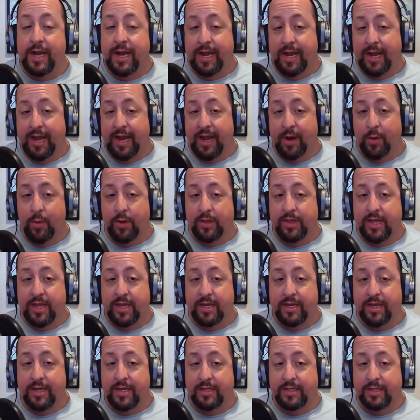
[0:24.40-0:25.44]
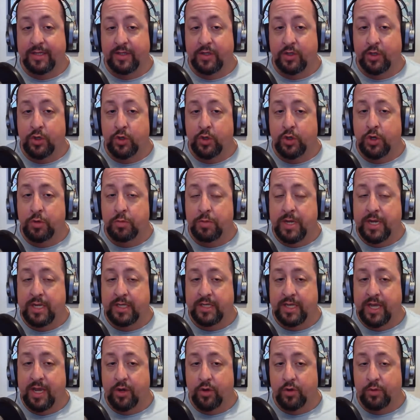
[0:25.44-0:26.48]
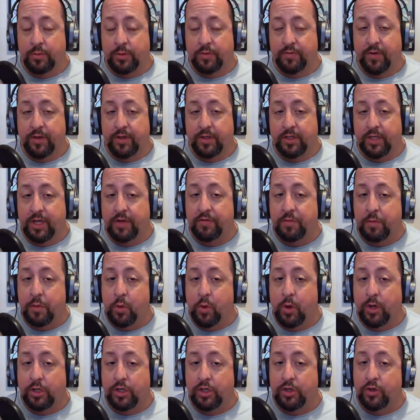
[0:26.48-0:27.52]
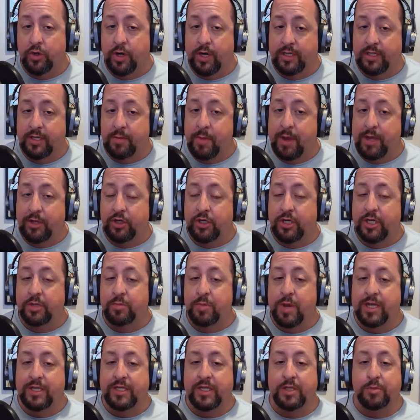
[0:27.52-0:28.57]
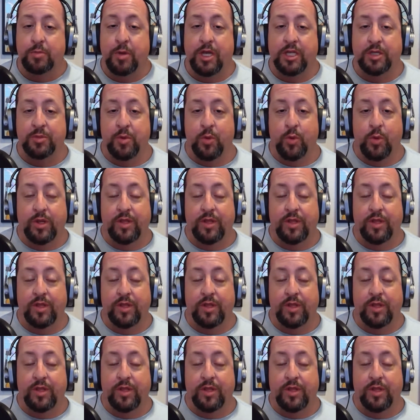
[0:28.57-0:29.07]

And what that does is YouTube takes the algorithms of all the stuff you've been watching and tries to match it as best as possible.